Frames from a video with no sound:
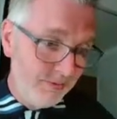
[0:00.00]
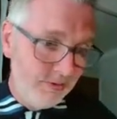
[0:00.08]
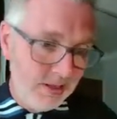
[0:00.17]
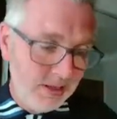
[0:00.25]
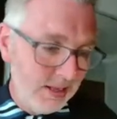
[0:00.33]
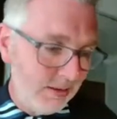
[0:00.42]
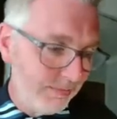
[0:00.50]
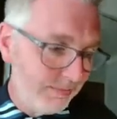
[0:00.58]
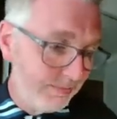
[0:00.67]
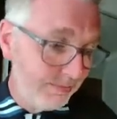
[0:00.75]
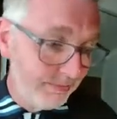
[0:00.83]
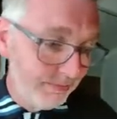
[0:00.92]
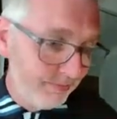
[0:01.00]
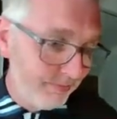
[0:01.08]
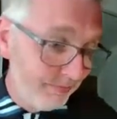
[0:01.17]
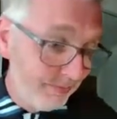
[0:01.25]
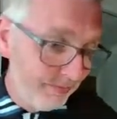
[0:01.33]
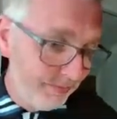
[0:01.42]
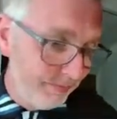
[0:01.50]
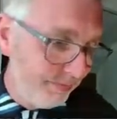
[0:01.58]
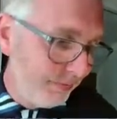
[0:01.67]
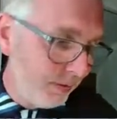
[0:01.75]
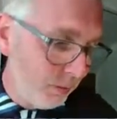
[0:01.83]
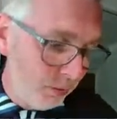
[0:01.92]
Right, that.
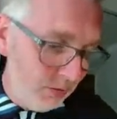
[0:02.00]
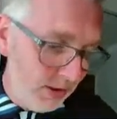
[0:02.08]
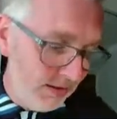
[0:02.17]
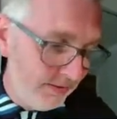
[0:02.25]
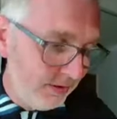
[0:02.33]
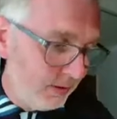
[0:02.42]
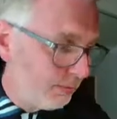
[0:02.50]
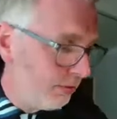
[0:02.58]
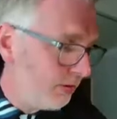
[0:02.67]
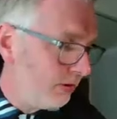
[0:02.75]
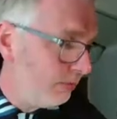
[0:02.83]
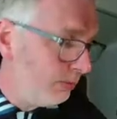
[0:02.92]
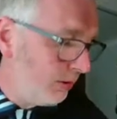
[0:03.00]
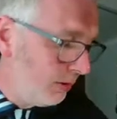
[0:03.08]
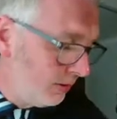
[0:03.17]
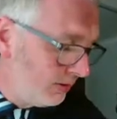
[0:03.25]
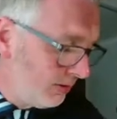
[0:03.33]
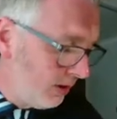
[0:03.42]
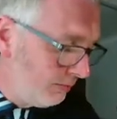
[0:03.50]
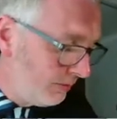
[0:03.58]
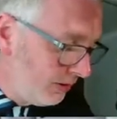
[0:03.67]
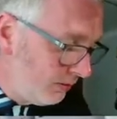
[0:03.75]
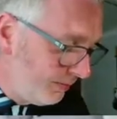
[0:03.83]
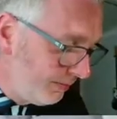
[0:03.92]
We're ready for the Prussian blue on top
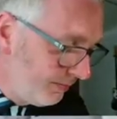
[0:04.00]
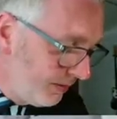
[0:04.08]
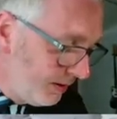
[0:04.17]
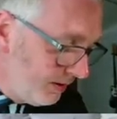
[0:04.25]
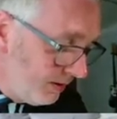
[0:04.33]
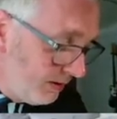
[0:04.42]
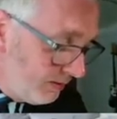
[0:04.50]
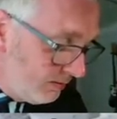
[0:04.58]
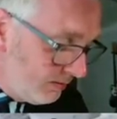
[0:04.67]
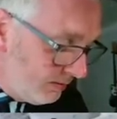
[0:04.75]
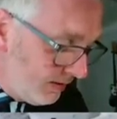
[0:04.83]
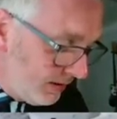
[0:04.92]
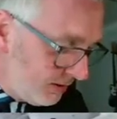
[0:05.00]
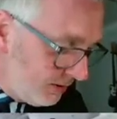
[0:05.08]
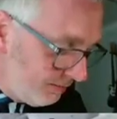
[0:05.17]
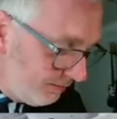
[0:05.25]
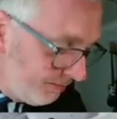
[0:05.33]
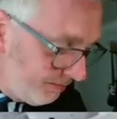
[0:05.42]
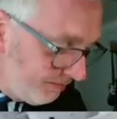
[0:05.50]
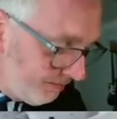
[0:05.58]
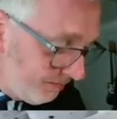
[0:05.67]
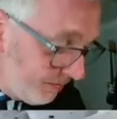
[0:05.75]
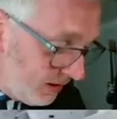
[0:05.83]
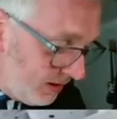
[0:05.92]
now. We've had um,
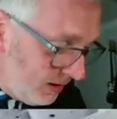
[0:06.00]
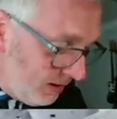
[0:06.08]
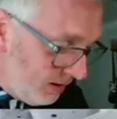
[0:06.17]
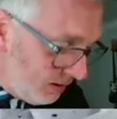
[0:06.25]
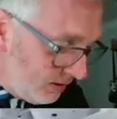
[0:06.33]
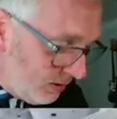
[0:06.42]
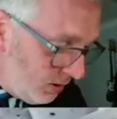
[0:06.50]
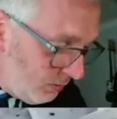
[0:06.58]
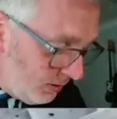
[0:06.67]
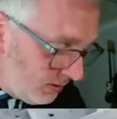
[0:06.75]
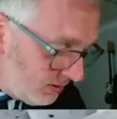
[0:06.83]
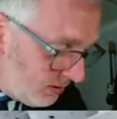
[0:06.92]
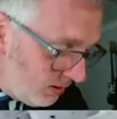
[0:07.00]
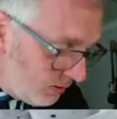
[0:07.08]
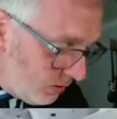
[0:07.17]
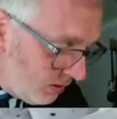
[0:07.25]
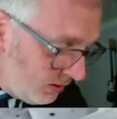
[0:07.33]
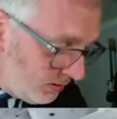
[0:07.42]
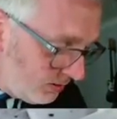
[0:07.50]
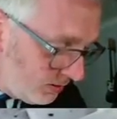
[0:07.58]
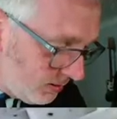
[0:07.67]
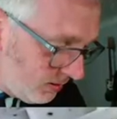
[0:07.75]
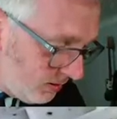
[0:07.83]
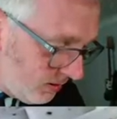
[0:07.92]
cobalt turquoise
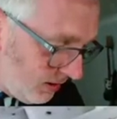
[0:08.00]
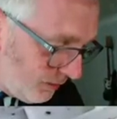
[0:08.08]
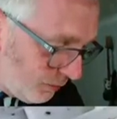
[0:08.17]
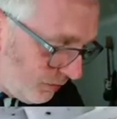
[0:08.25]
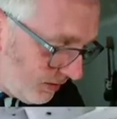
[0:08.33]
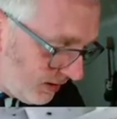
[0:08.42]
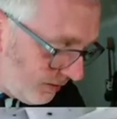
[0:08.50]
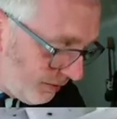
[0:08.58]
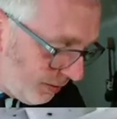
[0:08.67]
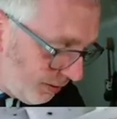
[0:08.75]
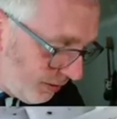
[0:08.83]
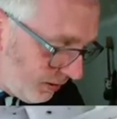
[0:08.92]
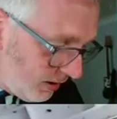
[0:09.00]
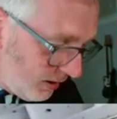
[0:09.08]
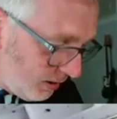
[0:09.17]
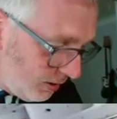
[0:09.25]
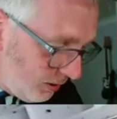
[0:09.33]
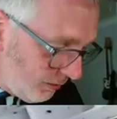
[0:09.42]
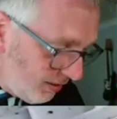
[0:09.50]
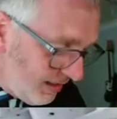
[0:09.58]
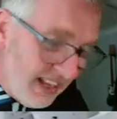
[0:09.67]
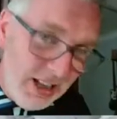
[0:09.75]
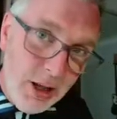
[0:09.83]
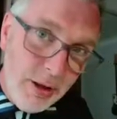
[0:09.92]
colour. We've had a phthalo,
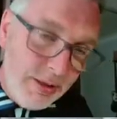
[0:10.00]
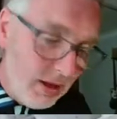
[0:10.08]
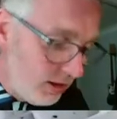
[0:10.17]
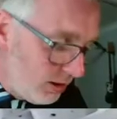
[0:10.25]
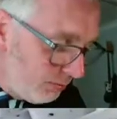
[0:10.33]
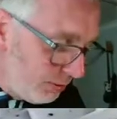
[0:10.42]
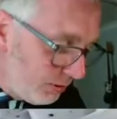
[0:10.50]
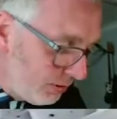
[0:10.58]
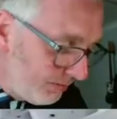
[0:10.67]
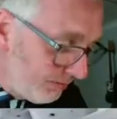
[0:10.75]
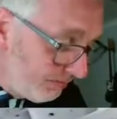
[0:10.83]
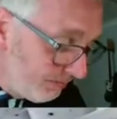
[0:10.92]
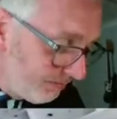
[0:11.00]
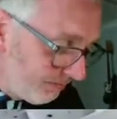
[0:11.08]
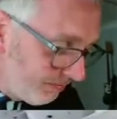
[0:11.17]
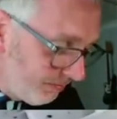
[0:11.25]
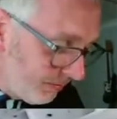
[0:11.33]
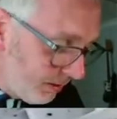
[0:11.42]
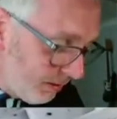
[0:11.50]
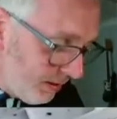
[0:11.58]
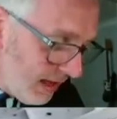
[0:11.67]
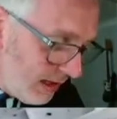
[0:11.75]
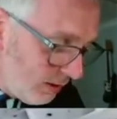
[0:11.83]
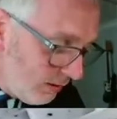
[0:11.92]
phthalo, phthalo blue.
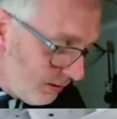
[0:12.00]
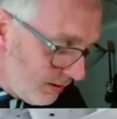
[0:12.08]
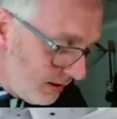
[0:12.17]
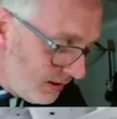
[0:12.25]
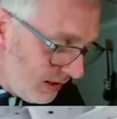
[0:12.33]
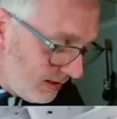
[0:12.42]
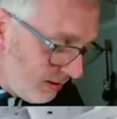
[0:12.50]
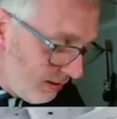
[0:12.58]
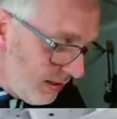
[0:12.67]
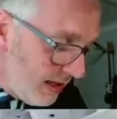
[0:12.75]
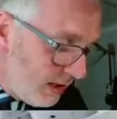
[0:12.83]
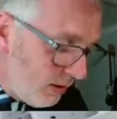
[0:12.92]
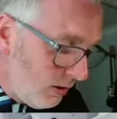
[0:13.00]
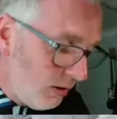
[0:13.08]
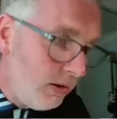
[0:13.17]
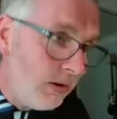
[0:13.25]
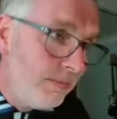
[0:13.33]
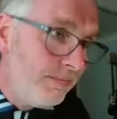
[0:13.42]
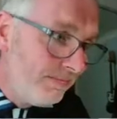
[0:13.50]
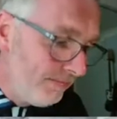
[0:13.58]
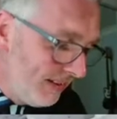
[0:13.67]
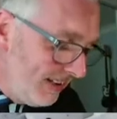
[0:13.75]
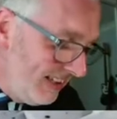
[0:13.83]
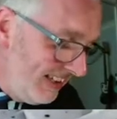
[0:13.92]
Phthalo, I think it is. Phthalo.
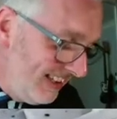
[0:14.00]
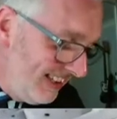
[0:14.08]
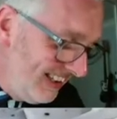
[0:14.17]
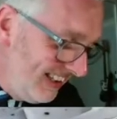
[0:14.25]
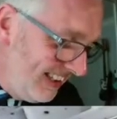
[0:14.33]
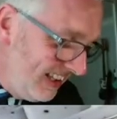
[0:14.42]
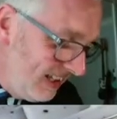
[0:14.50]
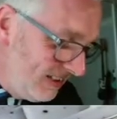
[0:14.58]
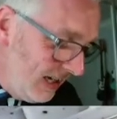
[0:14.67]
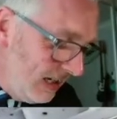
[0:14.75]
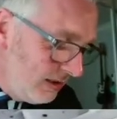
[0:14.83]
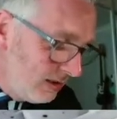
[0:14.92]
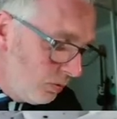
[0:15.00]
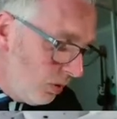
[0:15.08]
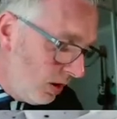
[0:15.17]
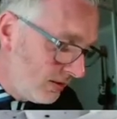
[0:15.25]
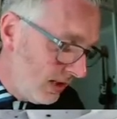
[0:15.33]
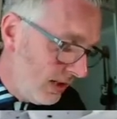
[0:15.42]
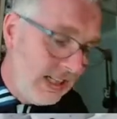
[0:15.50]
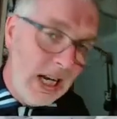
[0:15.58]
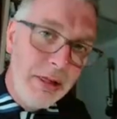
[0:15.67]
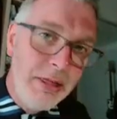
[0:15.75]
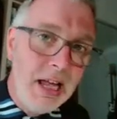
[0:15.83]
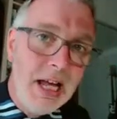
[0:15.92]
Jesus walked in, he
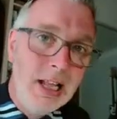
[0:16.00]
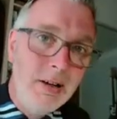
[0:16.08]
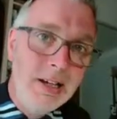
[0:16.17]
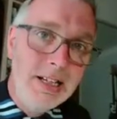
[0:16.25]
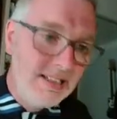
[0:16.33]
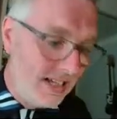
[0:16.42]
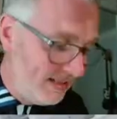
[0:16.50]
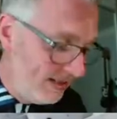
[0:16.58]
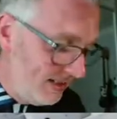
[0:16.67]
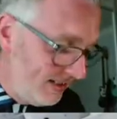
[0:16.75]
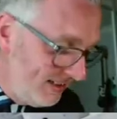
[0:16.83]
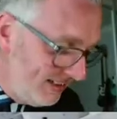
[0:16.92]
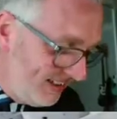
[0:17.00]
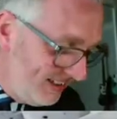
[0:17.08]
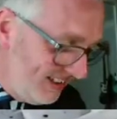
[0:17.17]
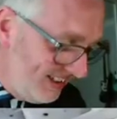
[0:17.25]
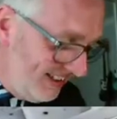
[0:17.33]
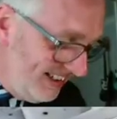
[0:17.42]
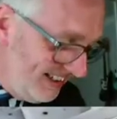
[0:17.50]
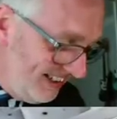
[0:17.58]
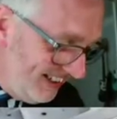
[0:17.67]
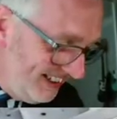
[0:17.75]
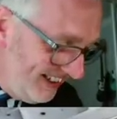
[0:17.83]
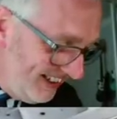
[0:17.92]
had phthalo on his head.
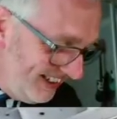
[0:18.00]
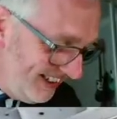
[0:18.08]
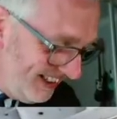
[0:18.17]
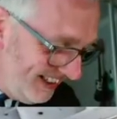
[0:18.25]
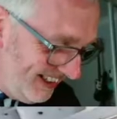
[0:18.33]
And uh,